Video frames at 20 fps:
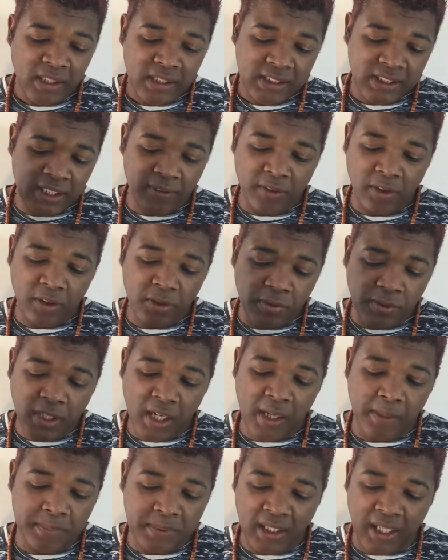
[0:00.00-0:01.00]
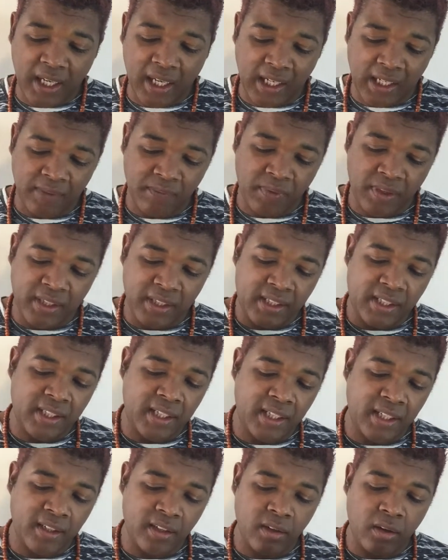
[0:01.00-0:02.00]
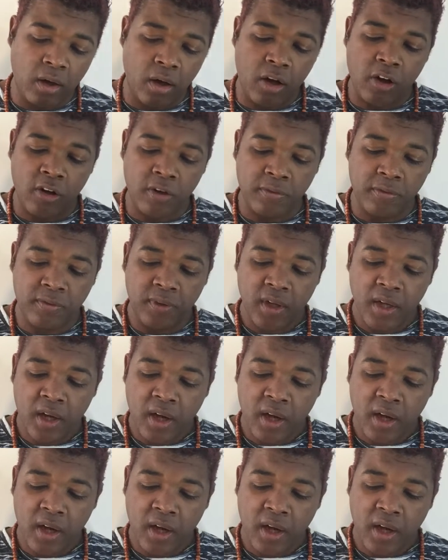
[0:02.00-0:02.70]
Seven of Cups, and the King of